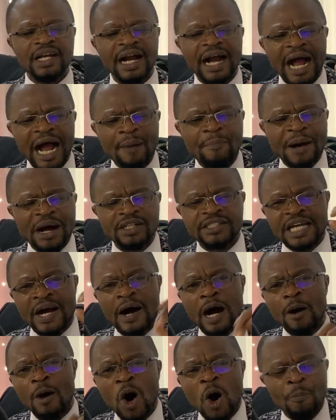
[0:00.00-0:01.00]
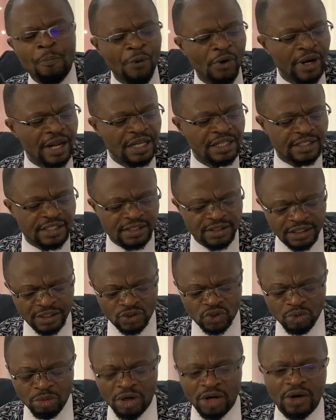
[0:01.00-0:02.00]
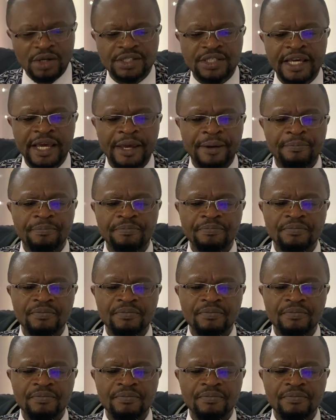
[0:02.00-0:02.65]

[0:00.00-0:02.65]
about our opponents in tomorrow's game.